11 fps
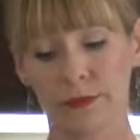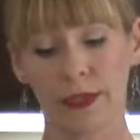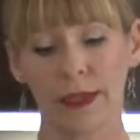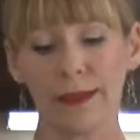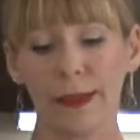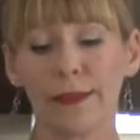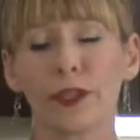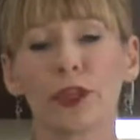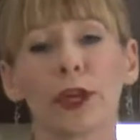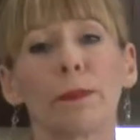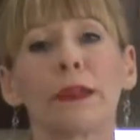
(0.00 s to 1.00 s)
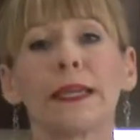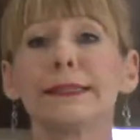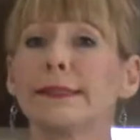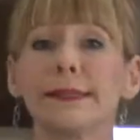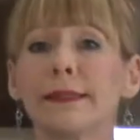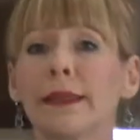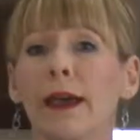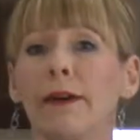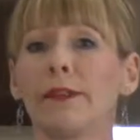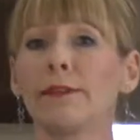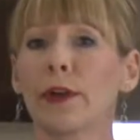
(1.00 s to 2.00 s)
Okay, and then you're going to place this in the
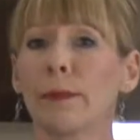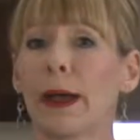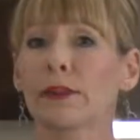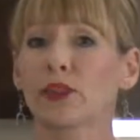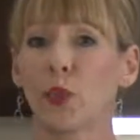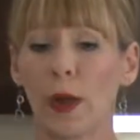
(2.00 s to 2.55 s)
oven for about